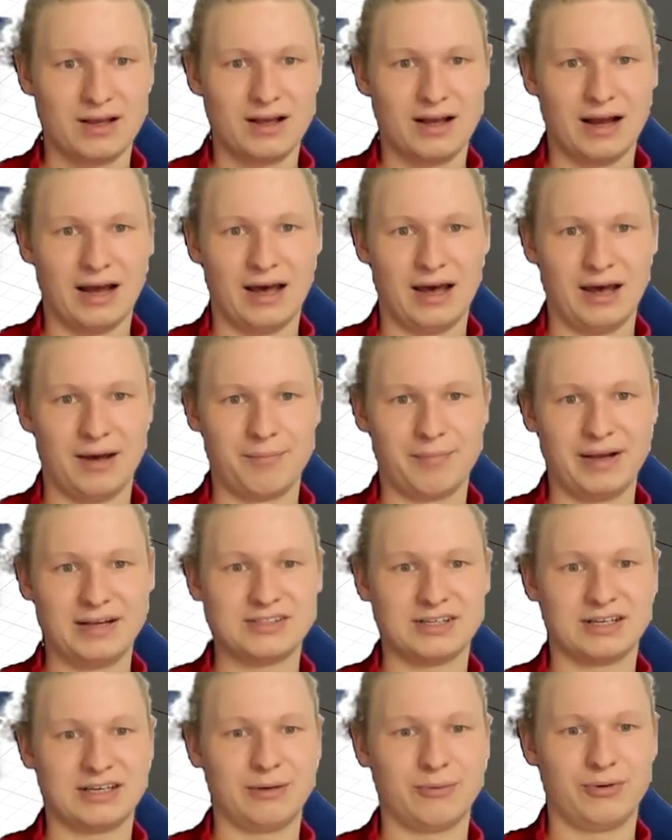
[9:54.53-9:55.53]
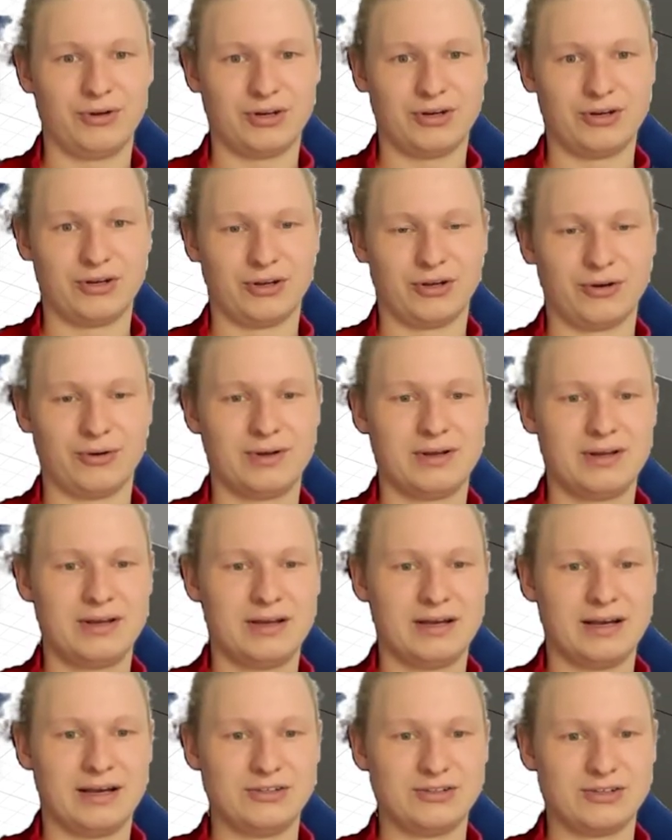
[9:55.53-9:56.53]
And basically what you can do
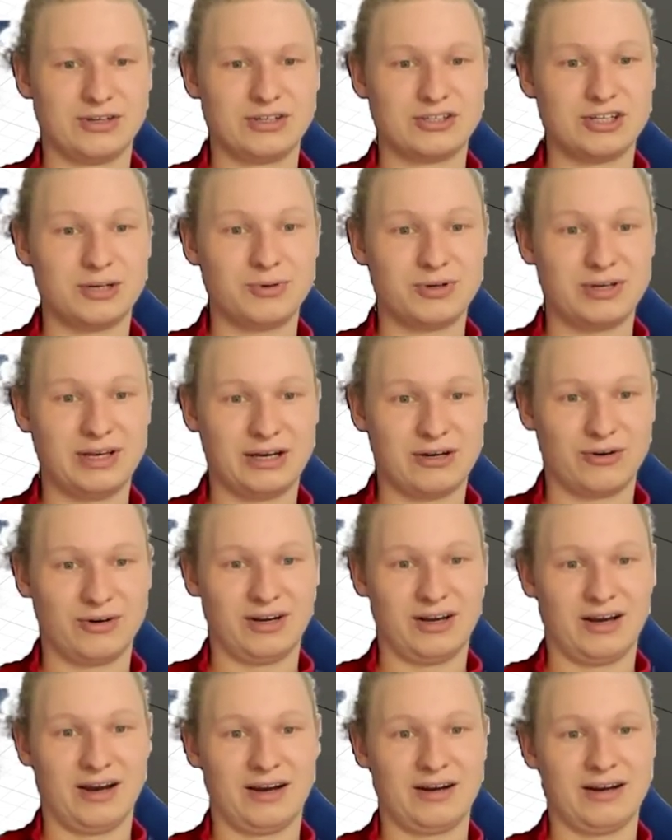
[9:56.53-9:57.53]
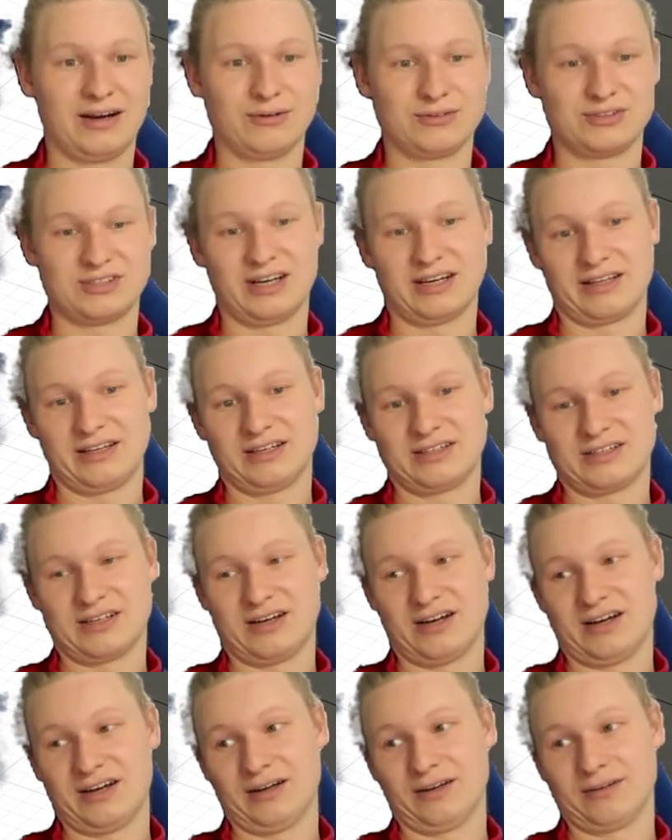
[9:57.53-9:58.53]
is you can double click on a line and it'll select the
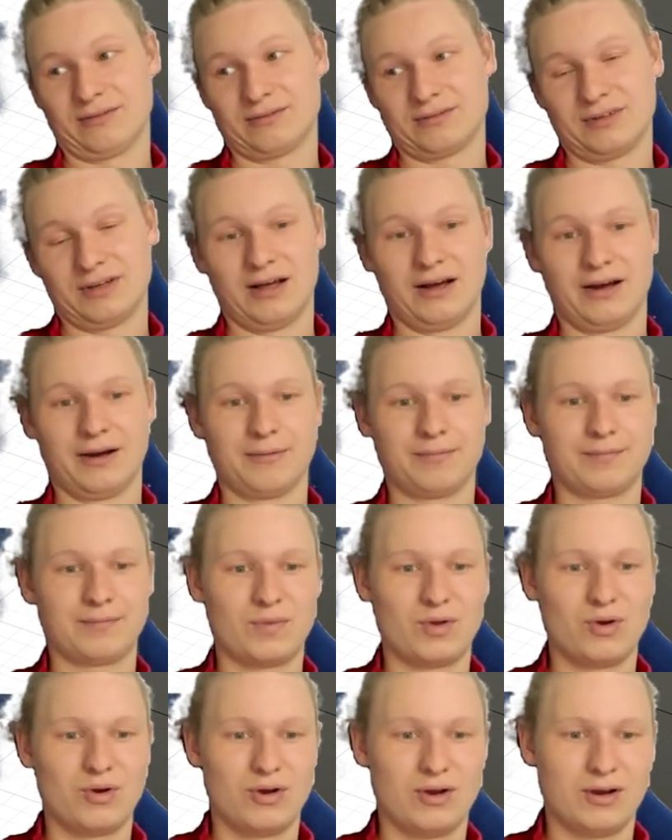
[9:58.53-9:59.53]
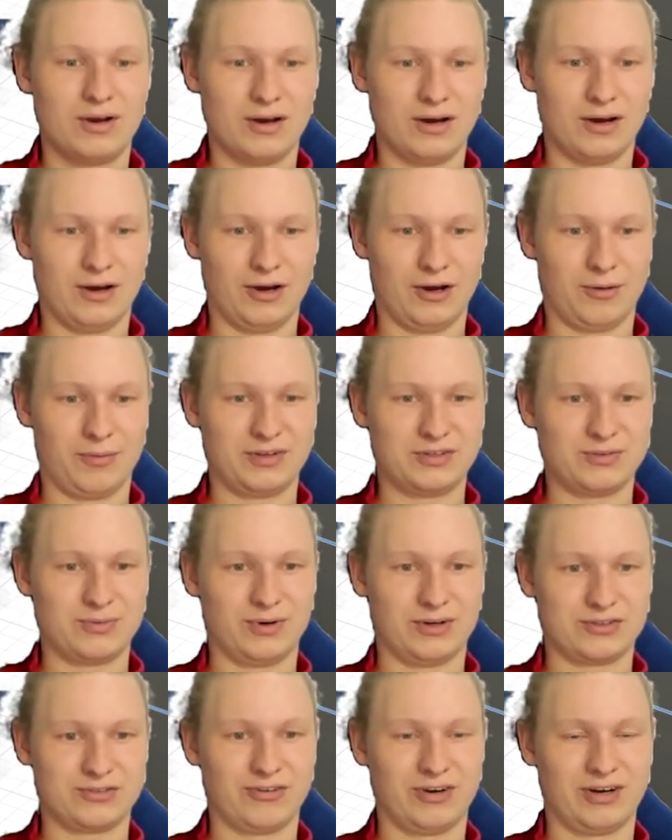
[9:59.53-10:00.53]
entire line. This
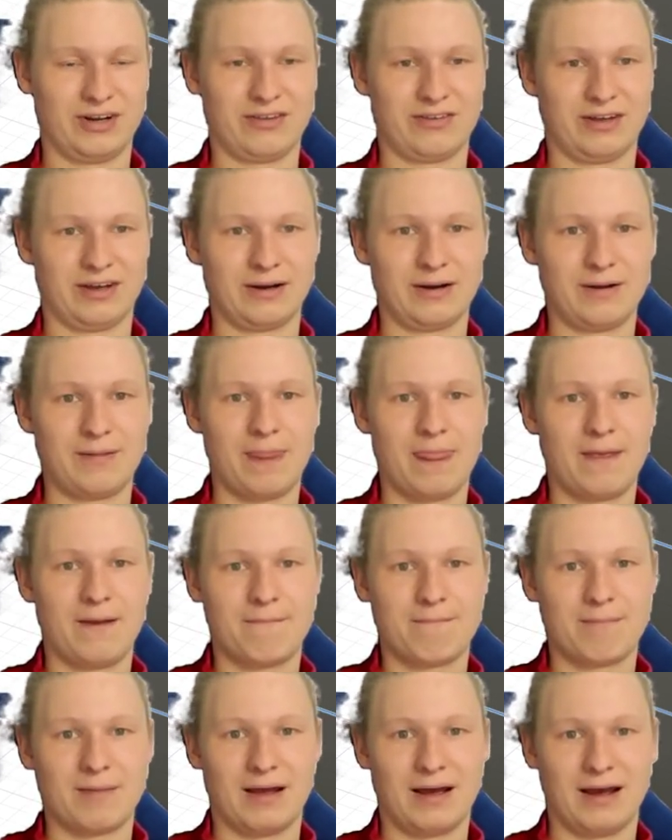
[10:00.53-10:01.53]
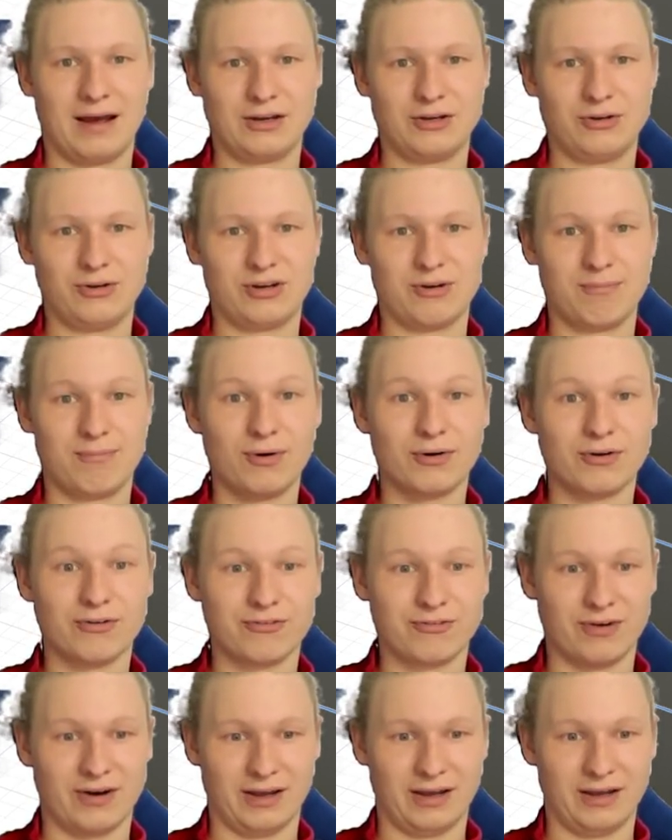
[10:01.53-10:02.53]
works for anything. and you can
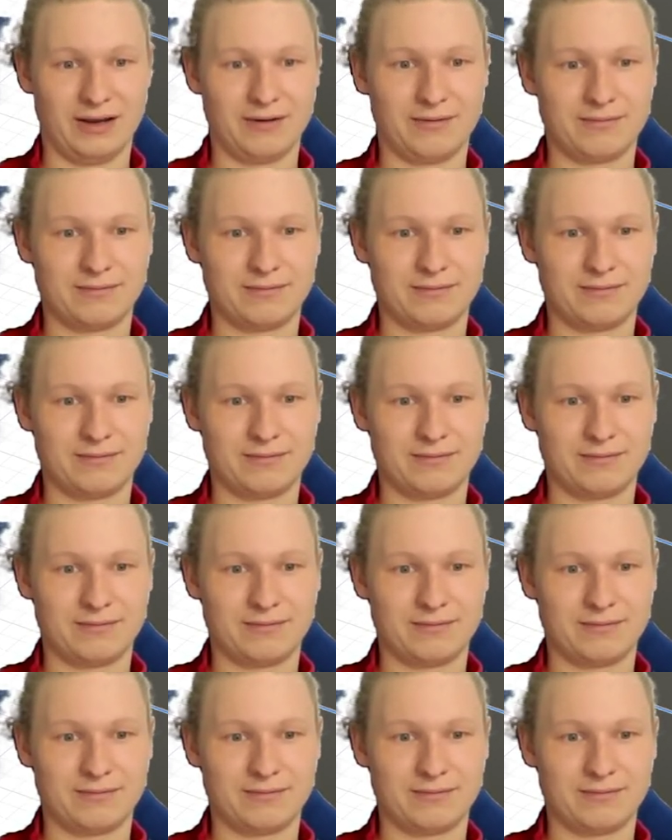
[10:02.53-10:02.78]
modify it.